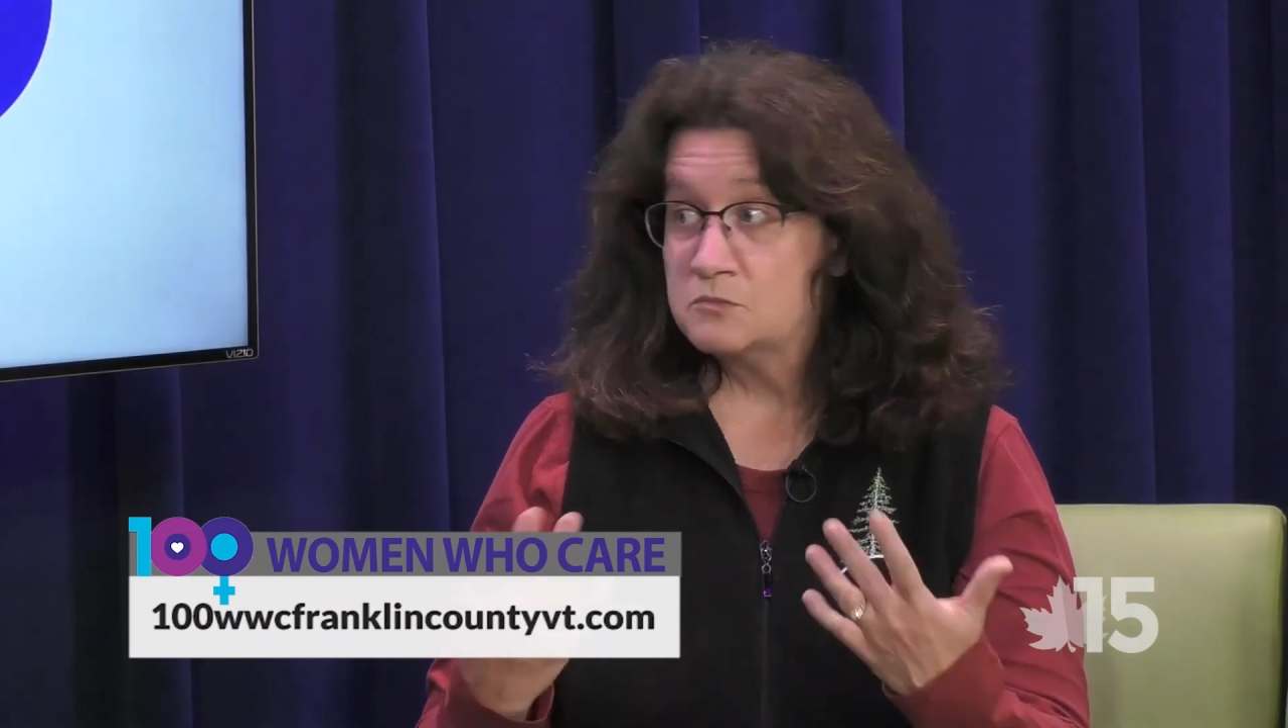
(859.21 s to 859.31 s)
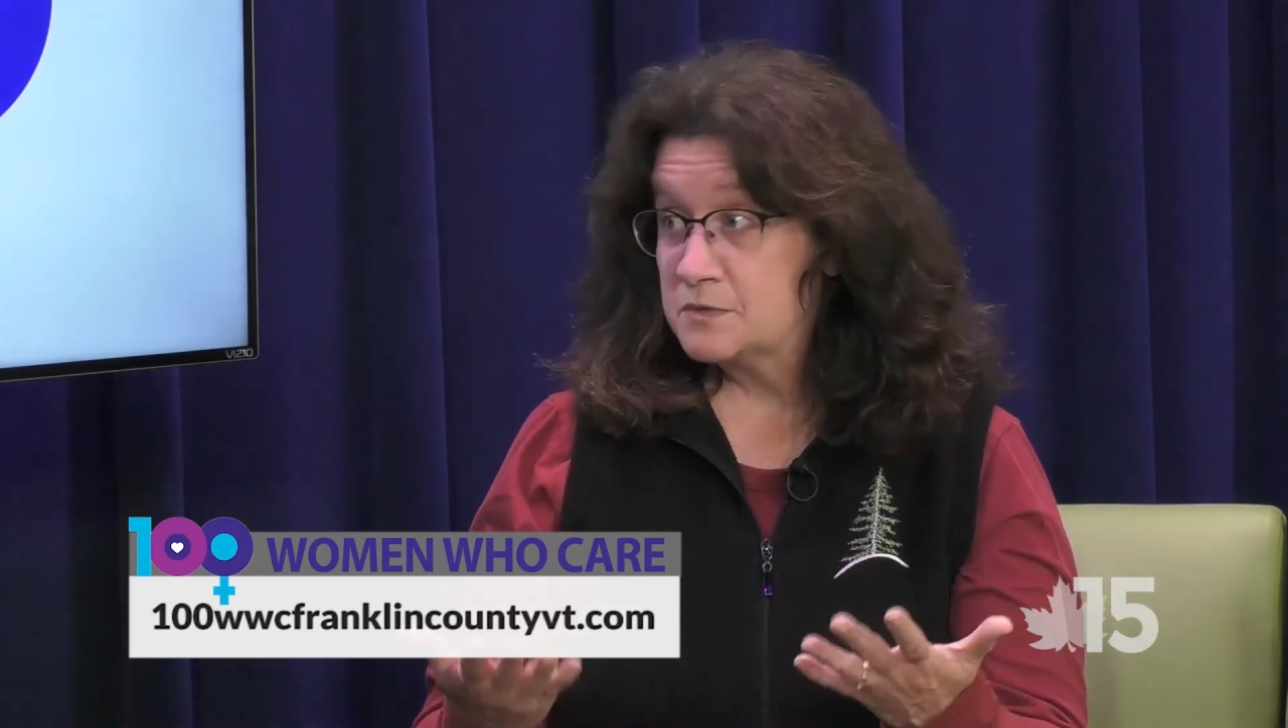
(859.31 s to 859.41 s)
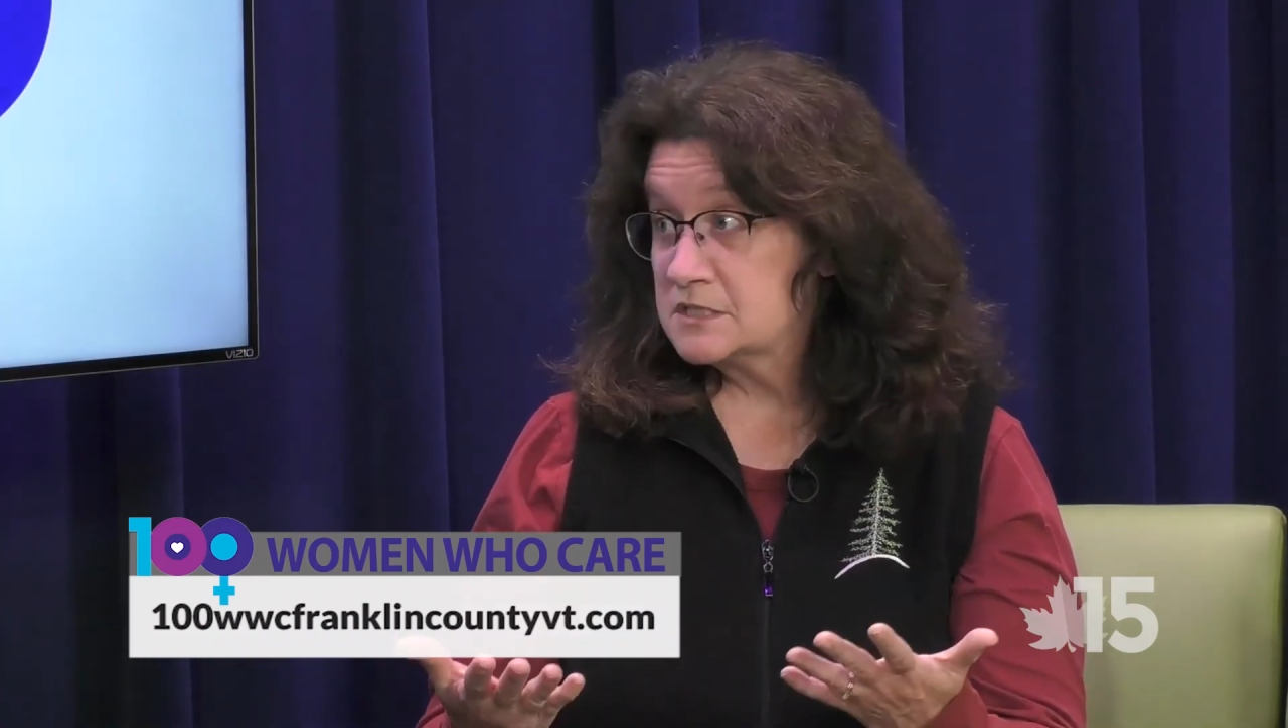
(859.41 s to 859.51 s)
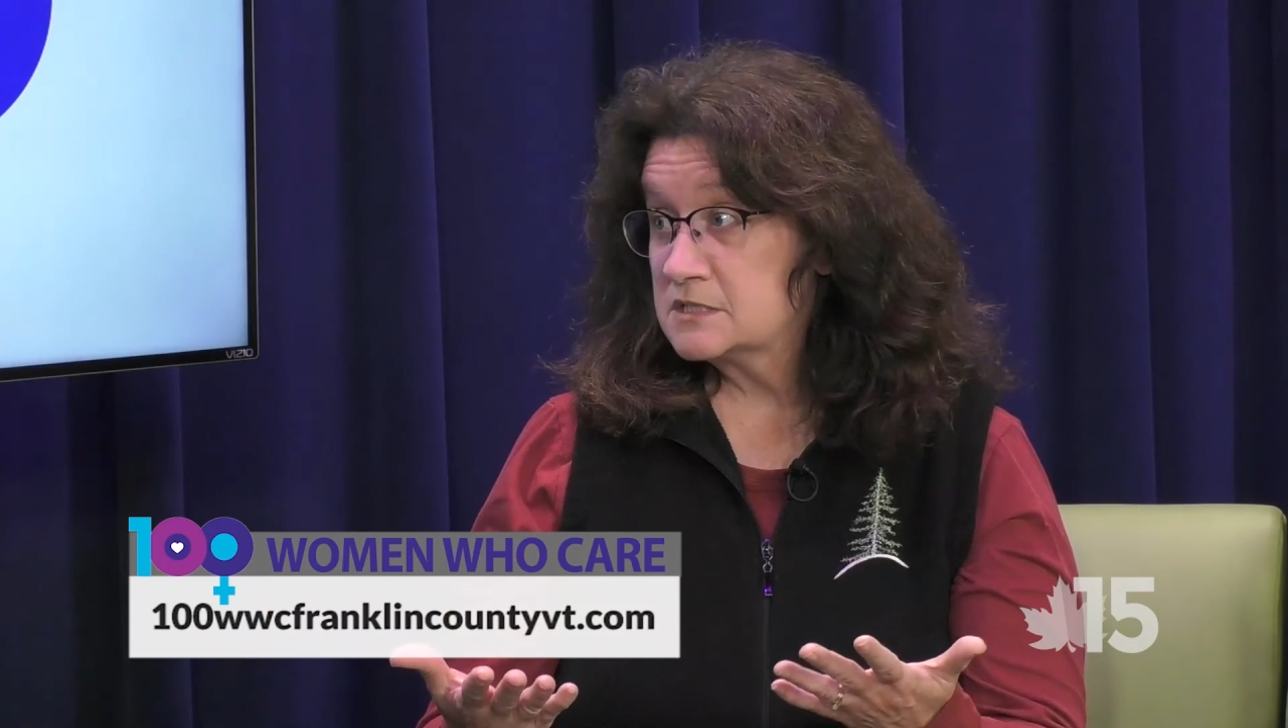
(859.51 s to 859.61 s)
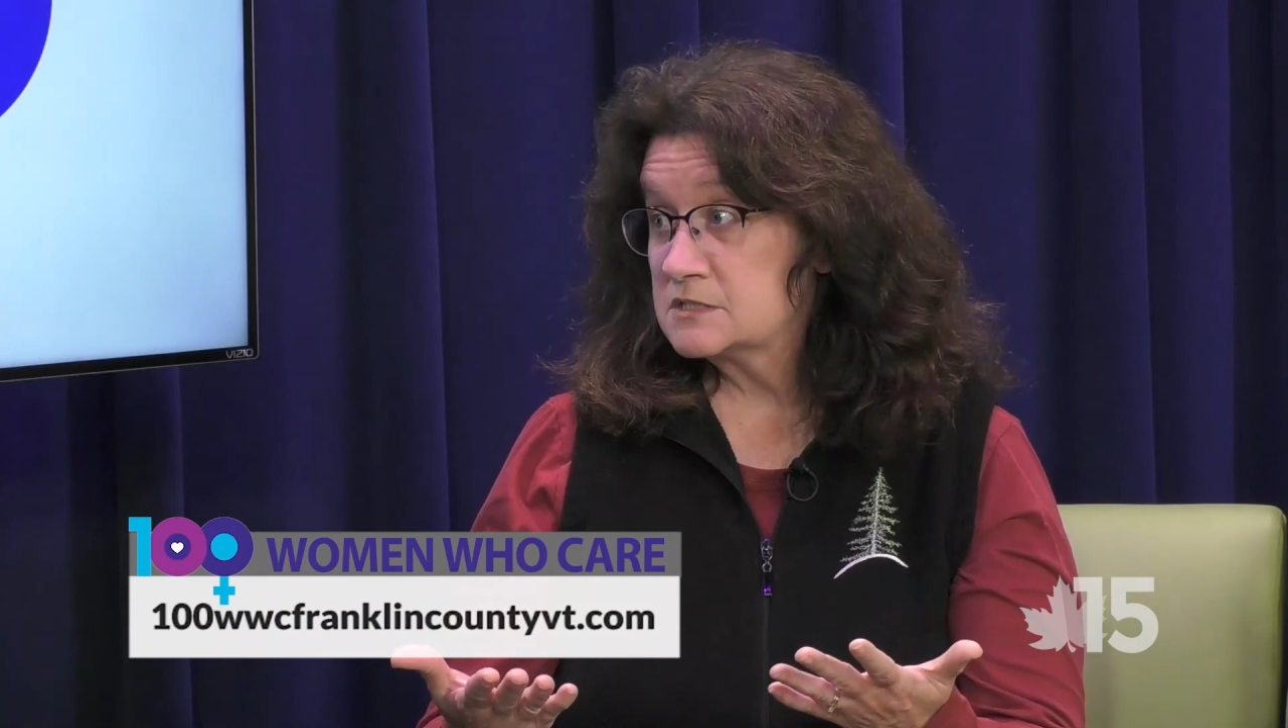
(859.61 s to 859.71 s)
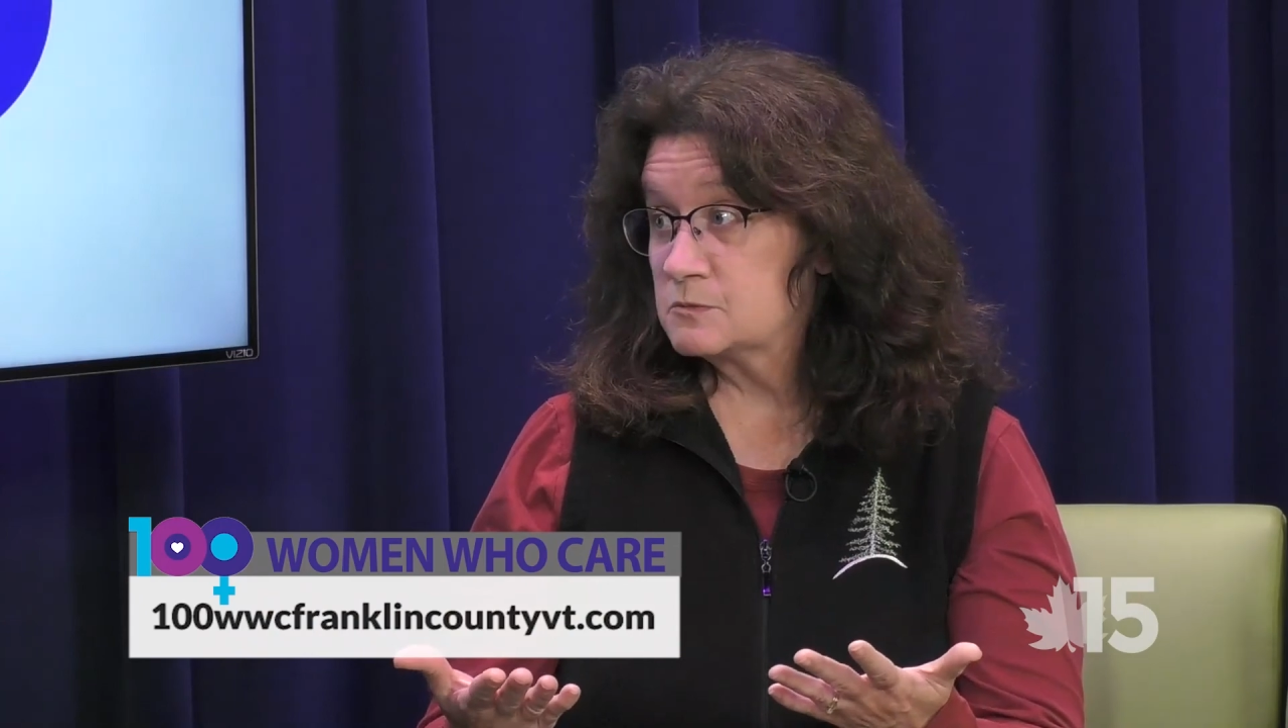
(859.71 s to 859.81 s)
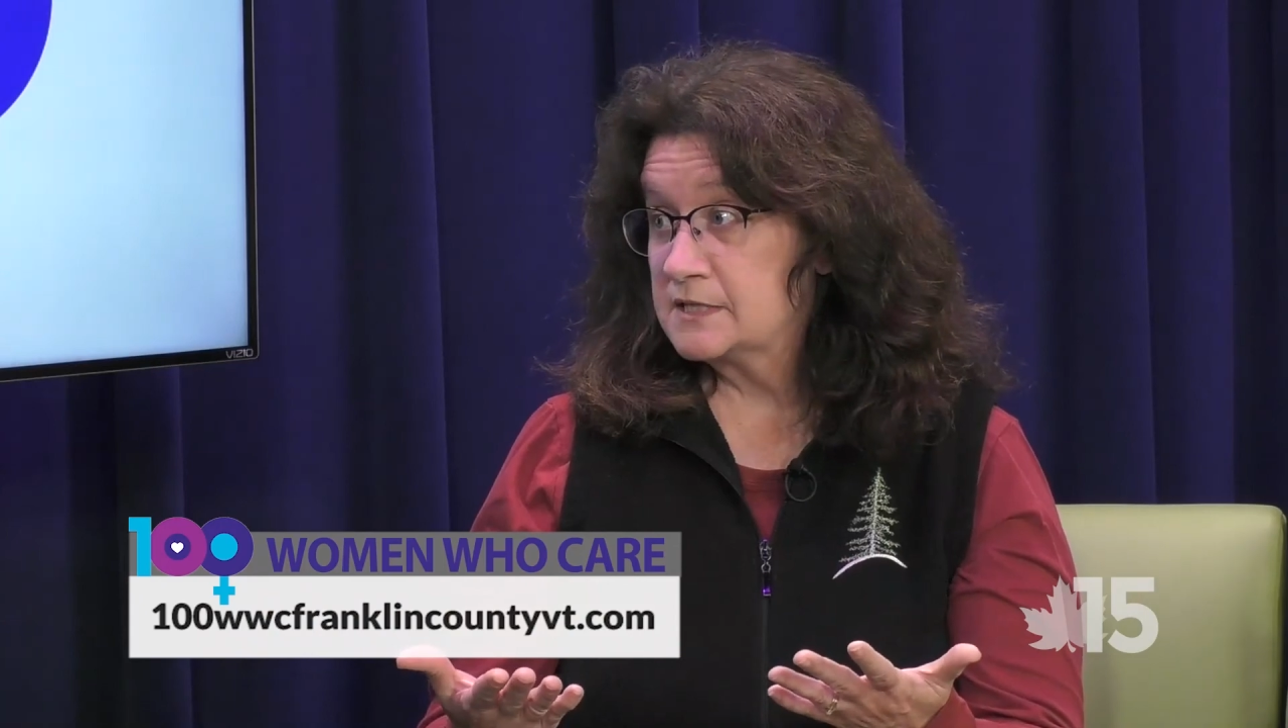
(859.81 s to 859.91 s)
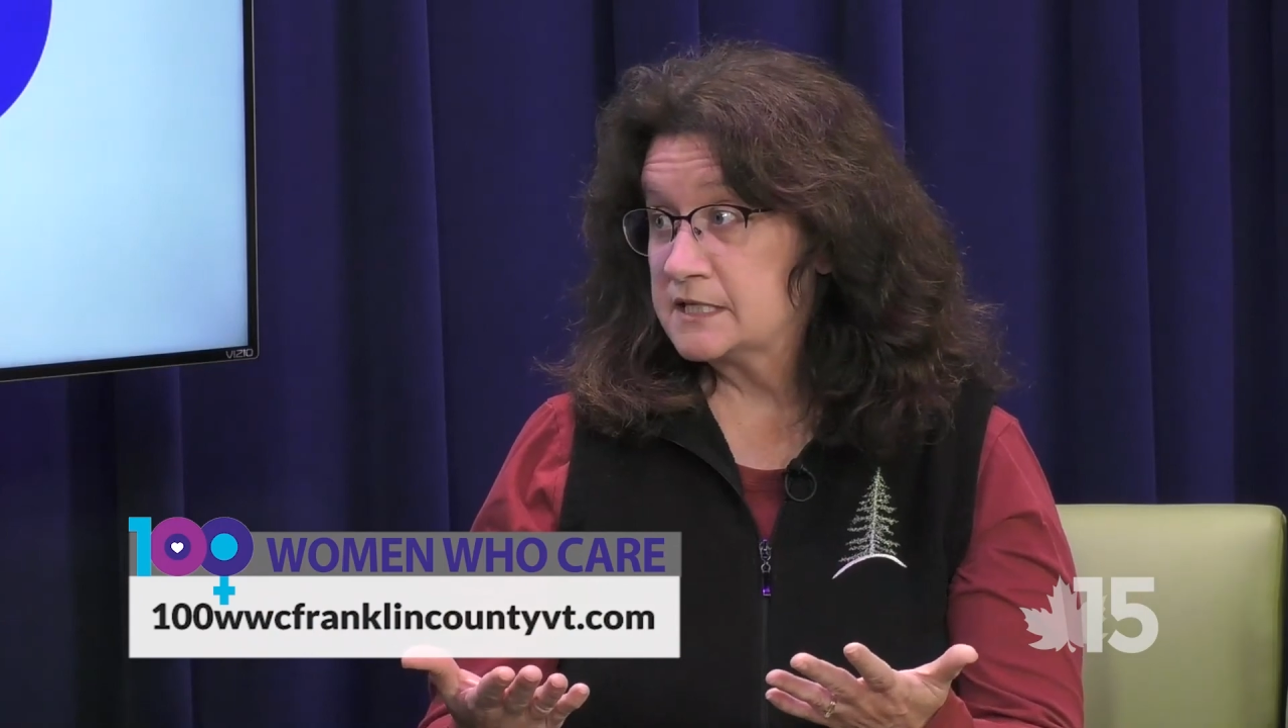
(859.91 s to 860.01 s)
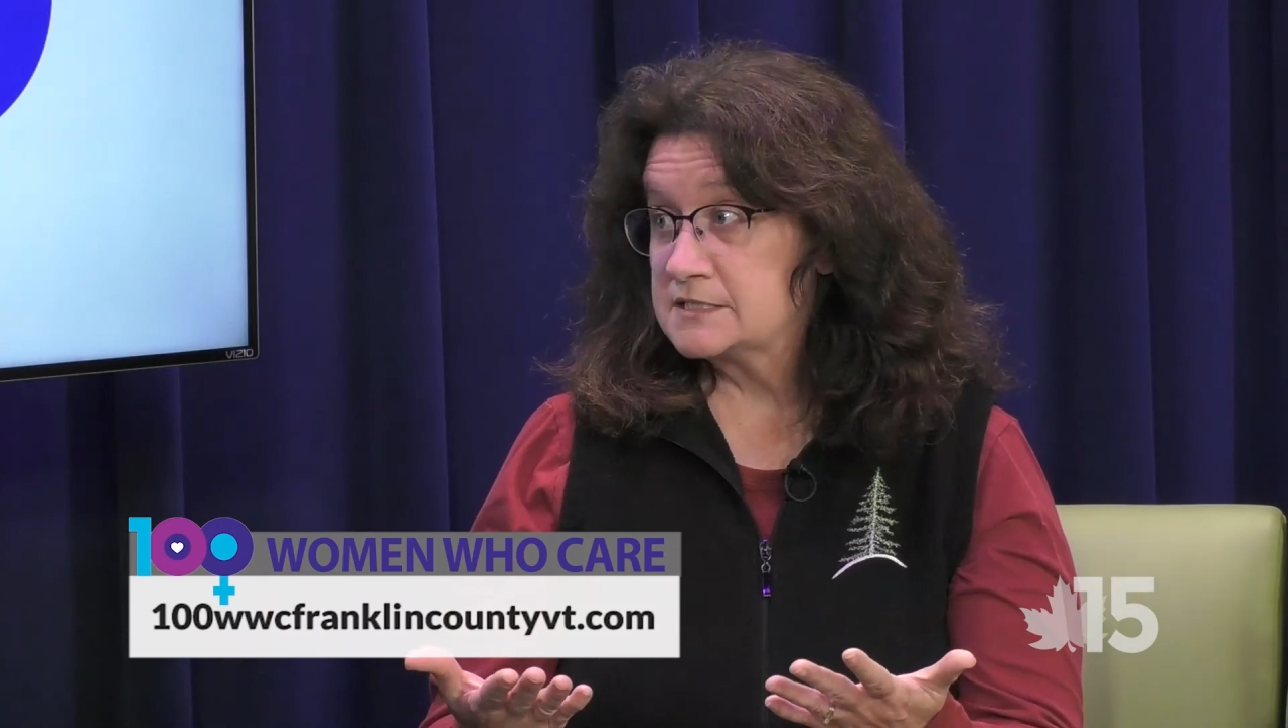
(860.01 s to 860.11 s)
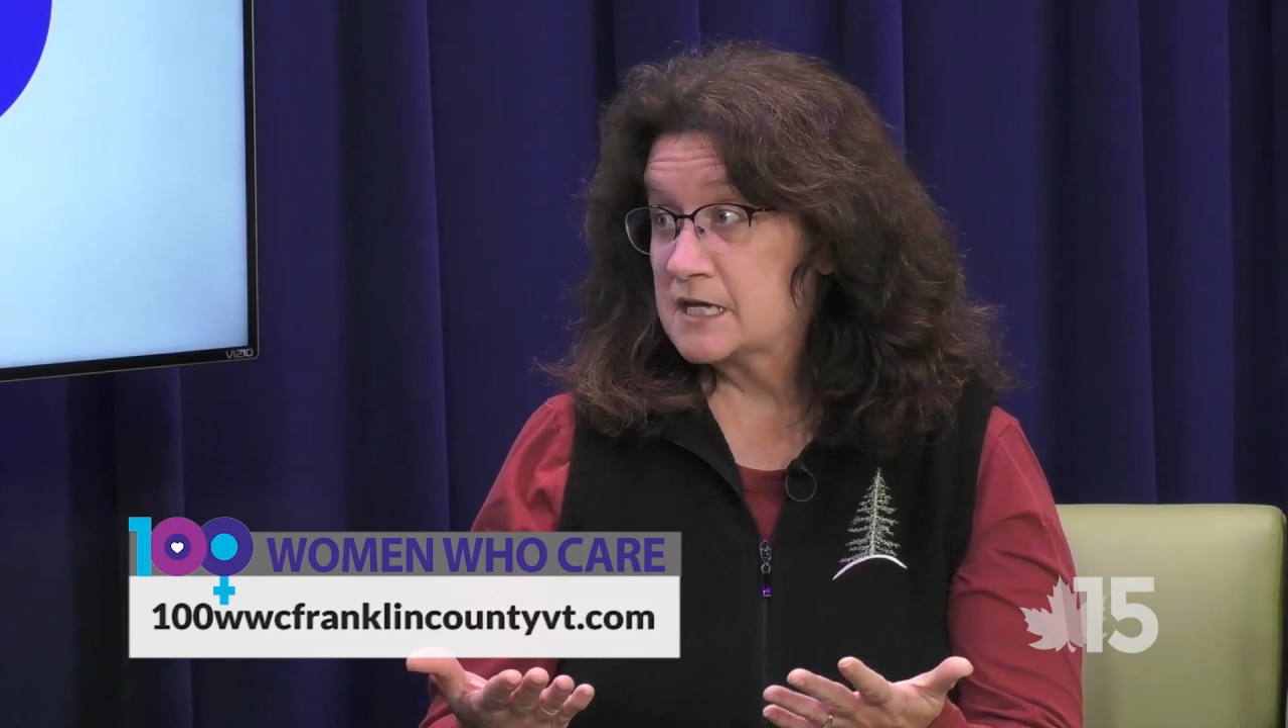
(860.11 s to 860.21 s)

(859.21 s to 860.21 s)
business would like